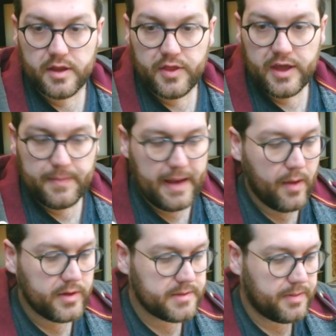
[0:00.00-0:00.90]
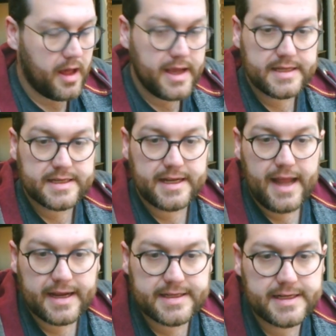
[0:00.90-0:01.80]
the power supply is
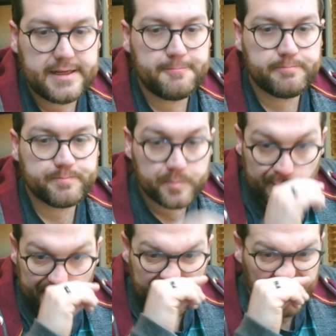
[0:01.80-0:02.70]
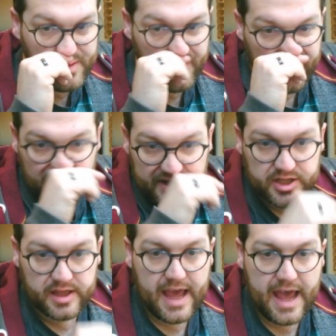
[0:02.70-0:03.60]
connected, move the switch
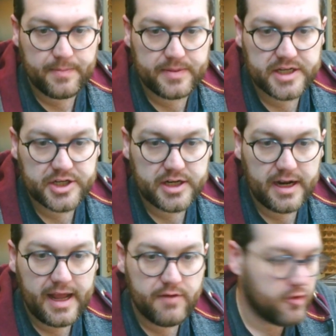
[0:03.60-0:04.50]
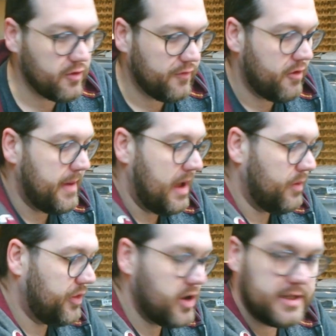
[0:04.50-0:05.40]
to the ahead position and let it run for about
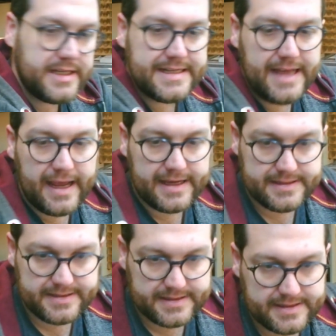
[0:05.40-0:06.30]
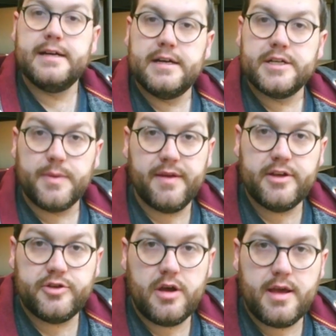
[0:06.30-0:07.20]
30 seconds. Shall we give it a
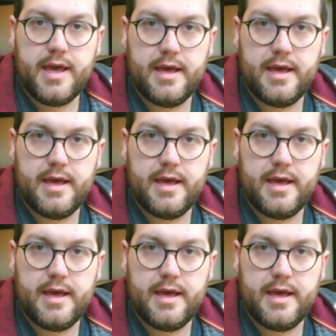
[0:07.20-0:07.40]
try?